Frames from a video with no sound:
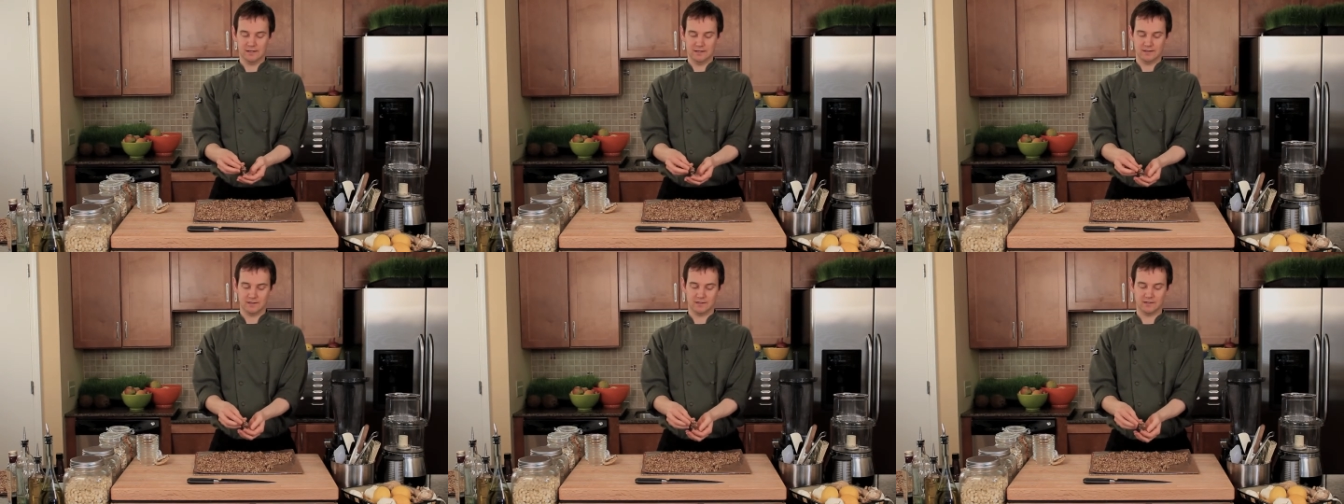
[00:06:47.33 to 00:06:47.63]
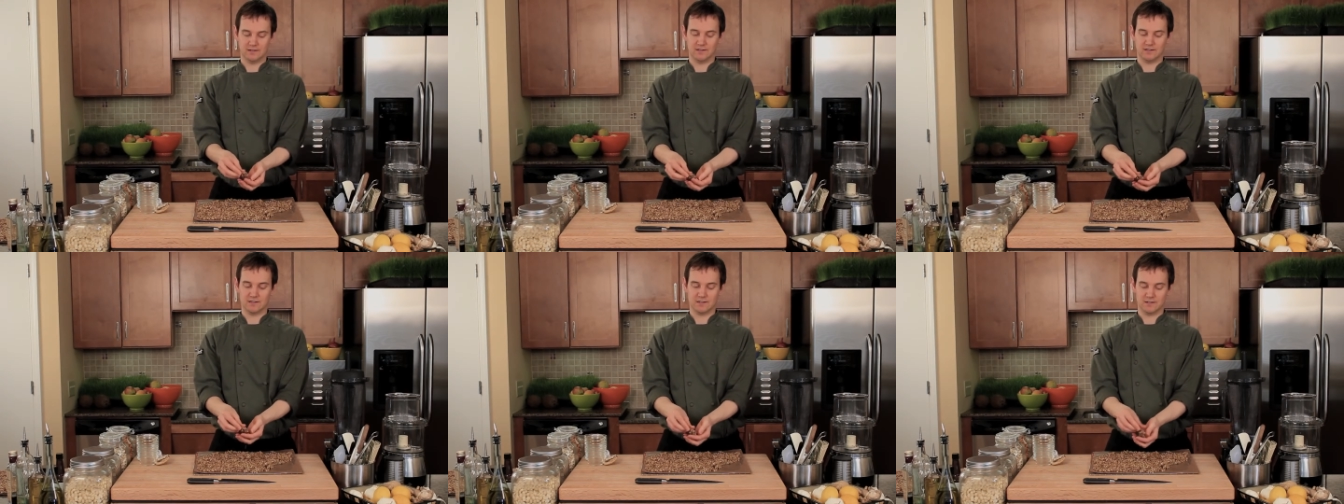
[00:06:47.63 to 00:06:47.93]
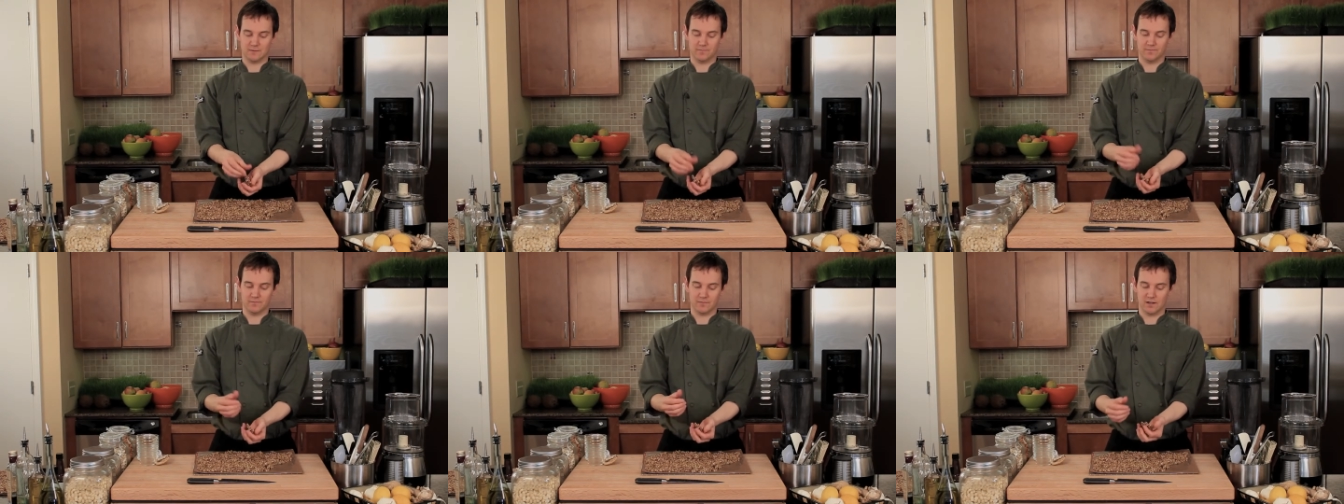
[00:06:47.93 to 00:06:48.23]
this
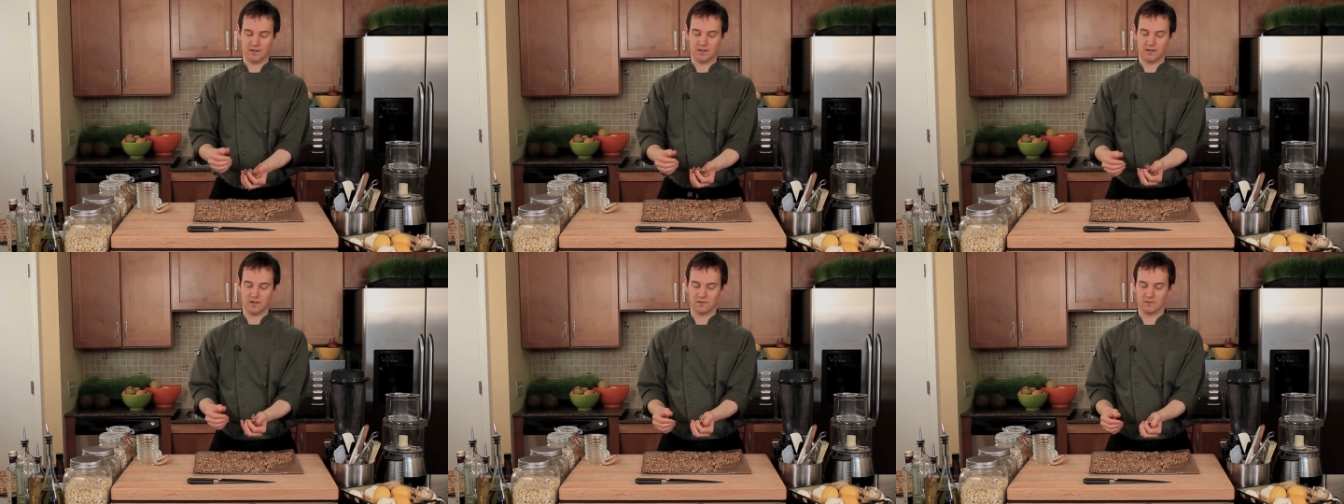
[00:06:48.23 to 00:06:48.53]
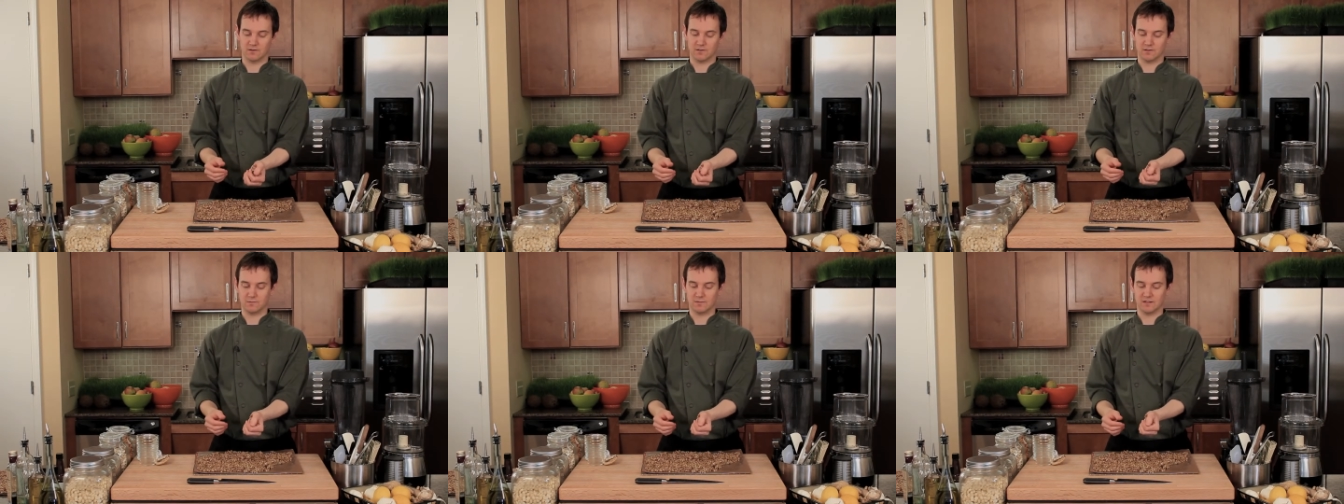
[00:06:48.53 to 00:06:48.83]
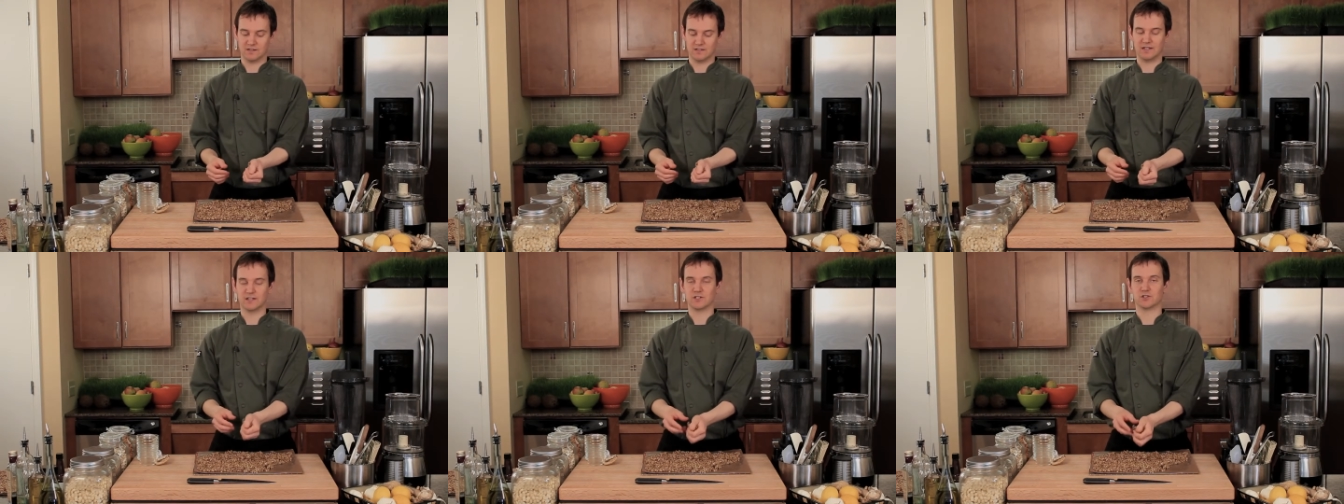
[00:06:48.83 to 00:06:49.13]
is, you know, some
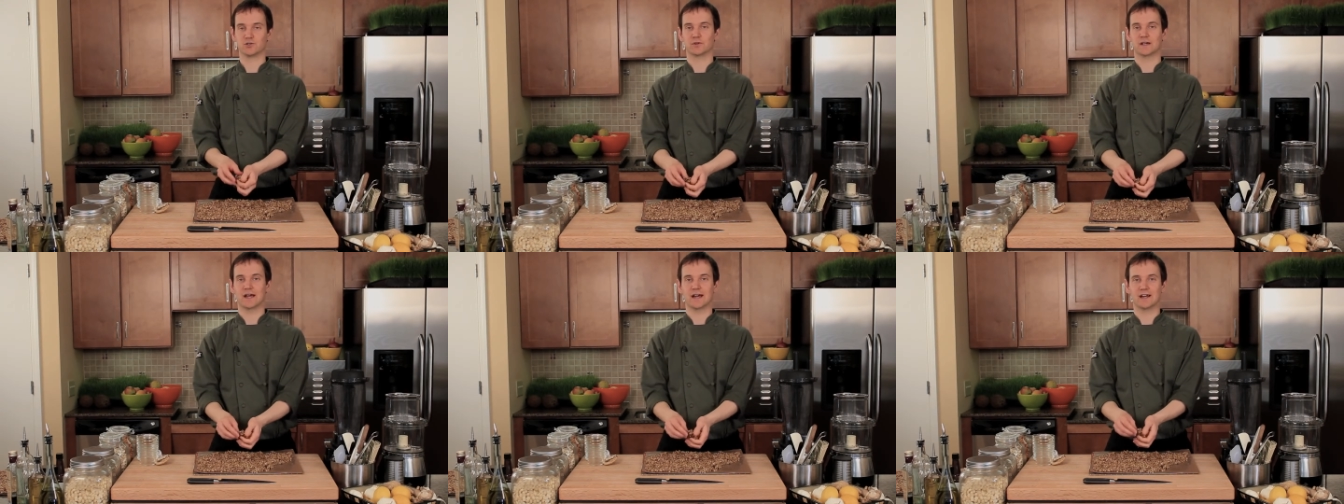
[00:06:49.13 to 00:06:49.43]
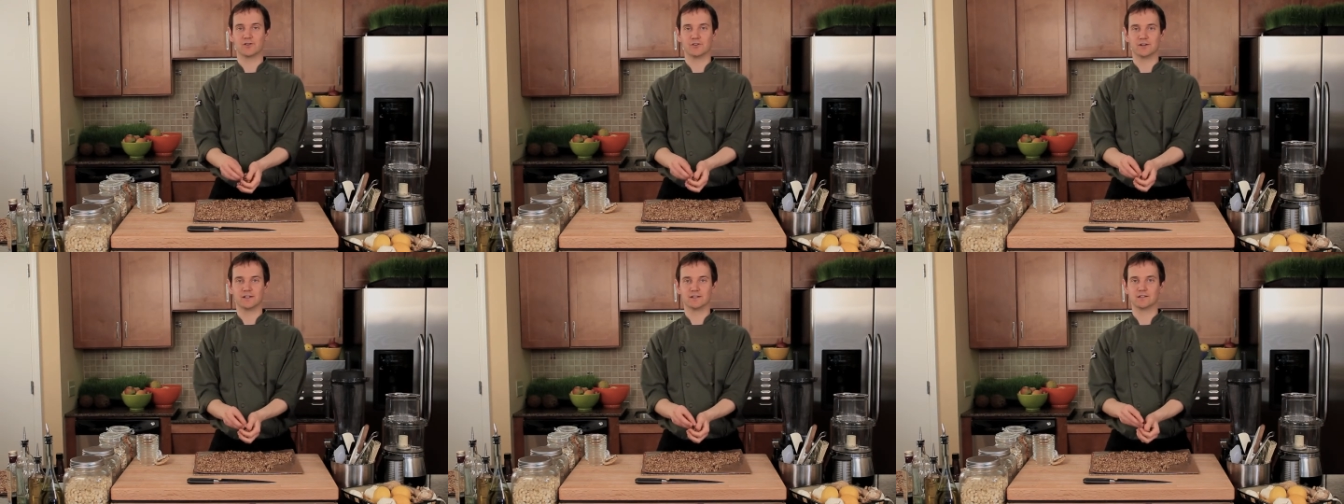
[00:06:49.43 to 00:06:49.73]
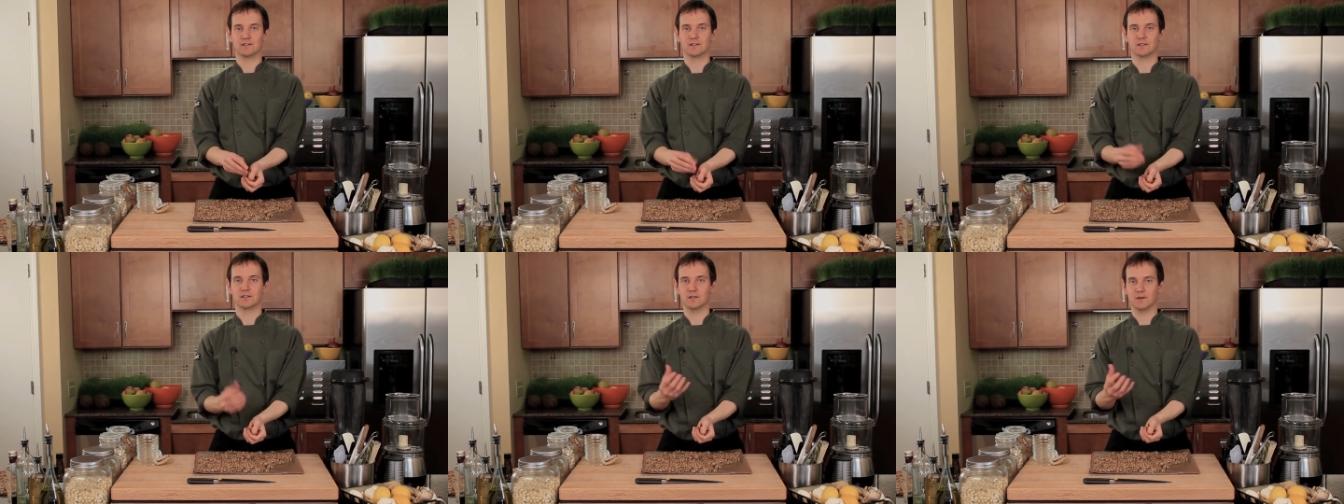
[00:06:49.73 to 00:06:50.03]
essential calories
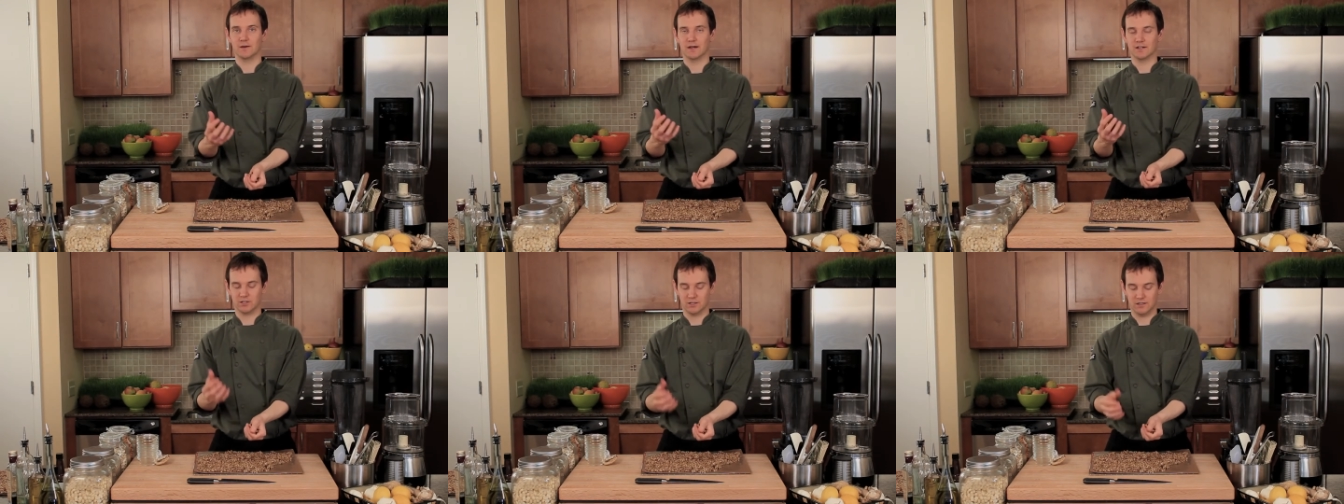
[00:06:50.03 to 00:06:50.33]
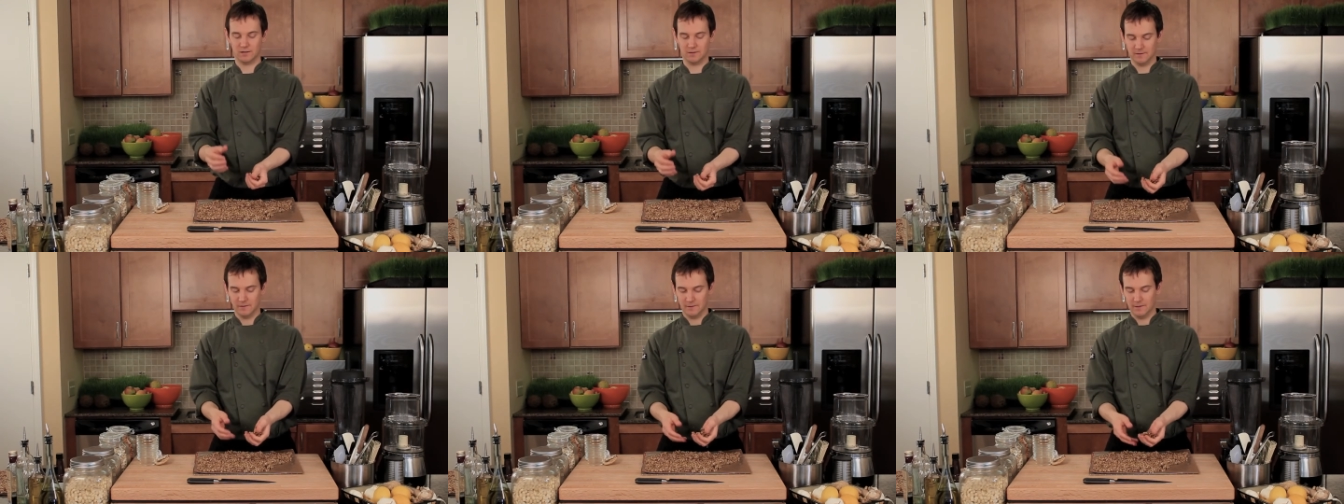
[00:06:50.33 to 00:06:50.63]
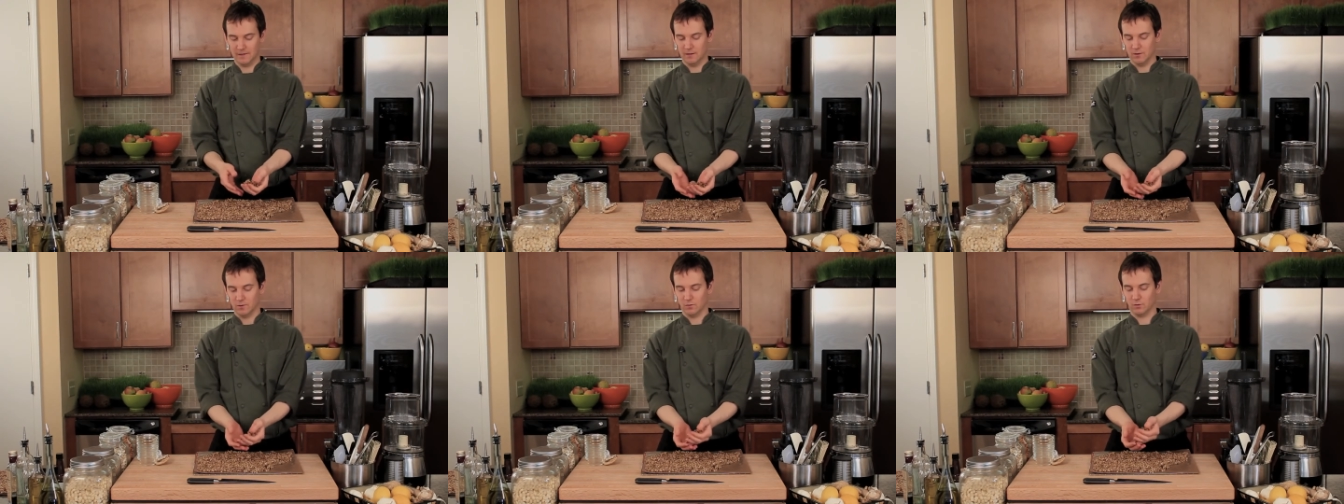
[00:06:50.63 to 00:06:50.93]
that you actually
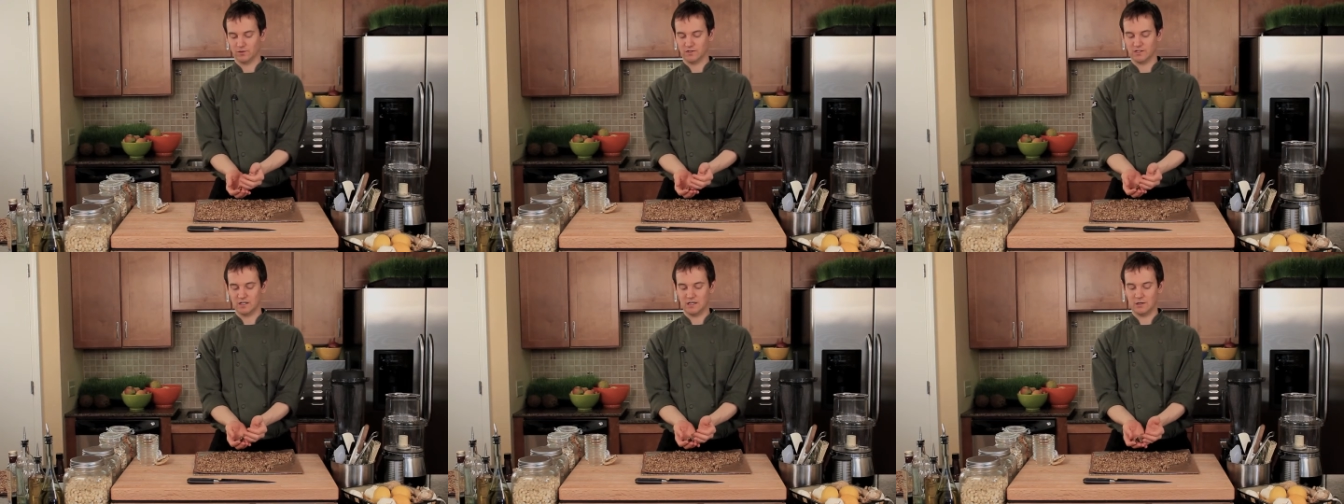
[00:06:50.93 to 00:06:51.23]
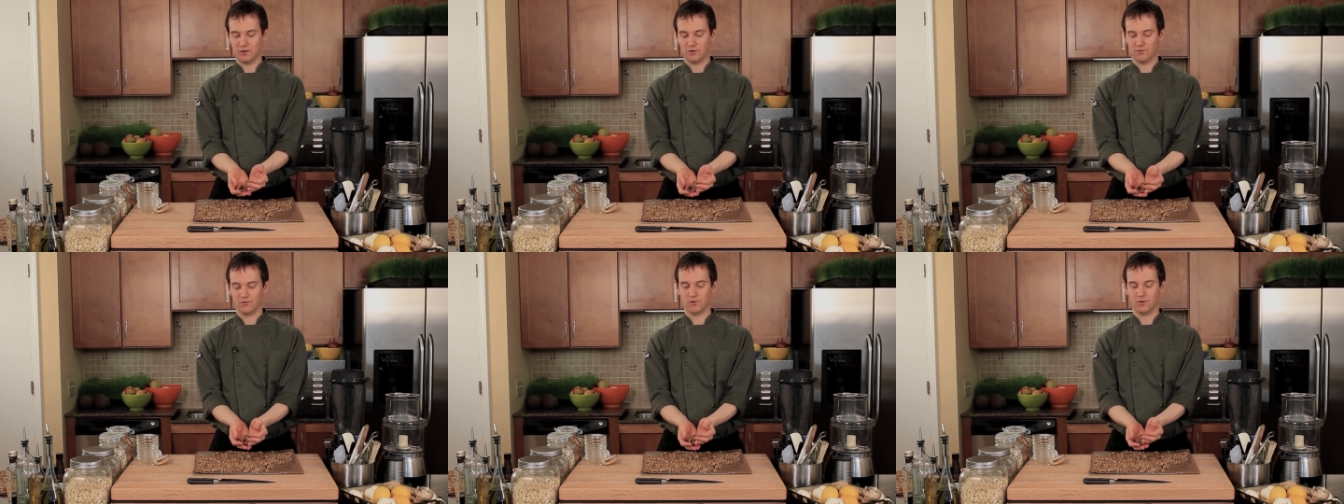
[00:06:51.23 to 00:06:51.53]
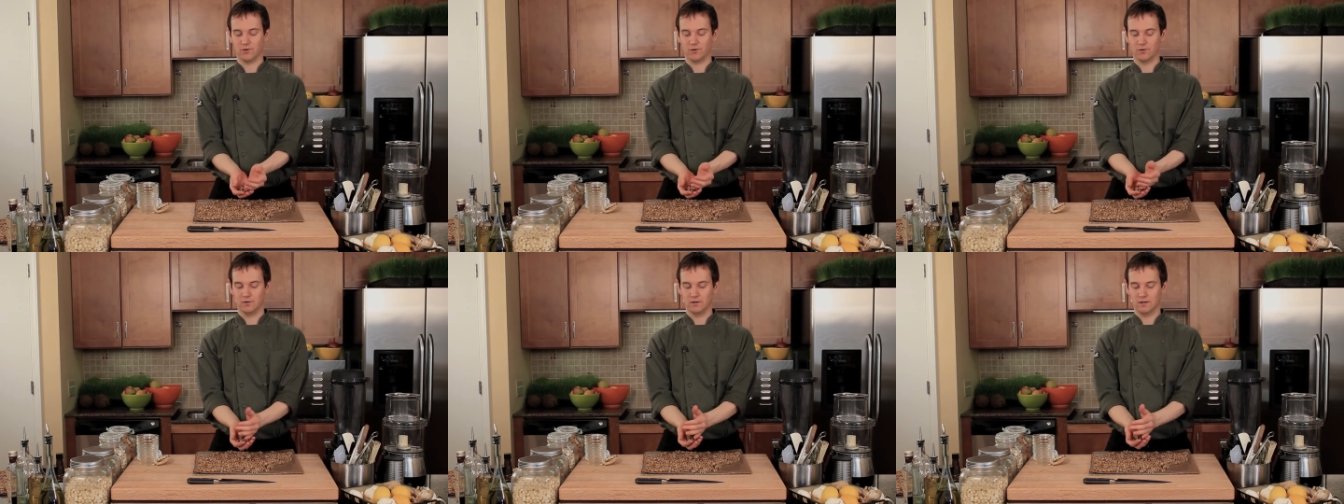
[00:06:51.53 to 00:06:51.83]
will see you
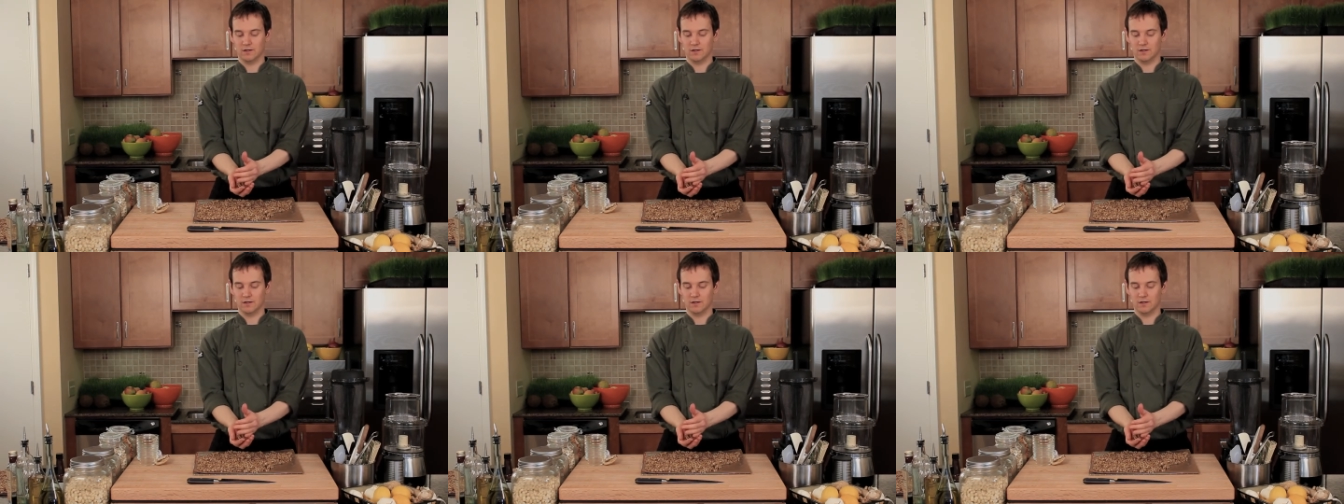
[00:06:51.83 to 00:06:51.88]
through,